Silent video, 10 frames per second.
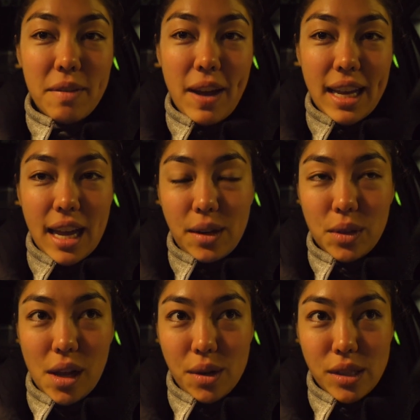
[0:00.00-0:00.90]
If I get new
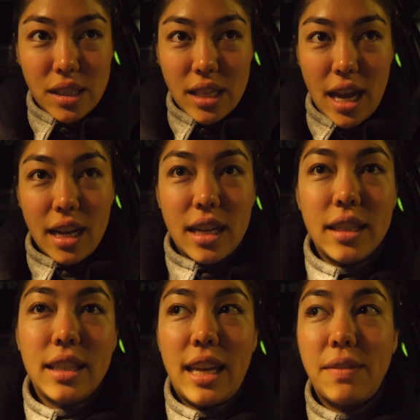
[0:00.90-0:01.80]
clothes, it's like
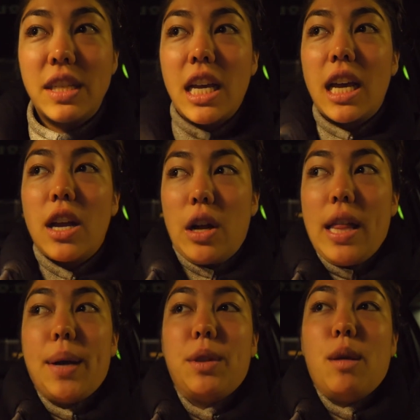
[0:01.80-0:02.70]
gifted or
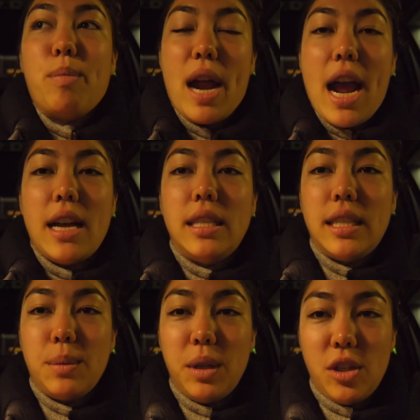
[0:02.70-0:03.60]
like with a
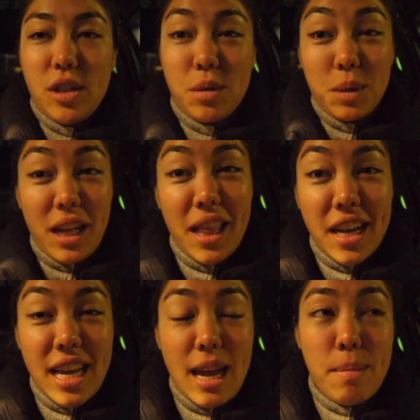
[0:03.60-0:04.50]
brand, which is really
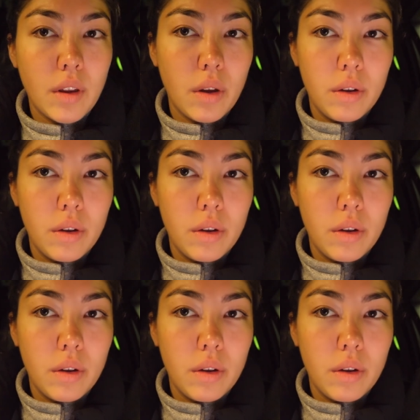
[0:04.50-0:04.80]
lucky.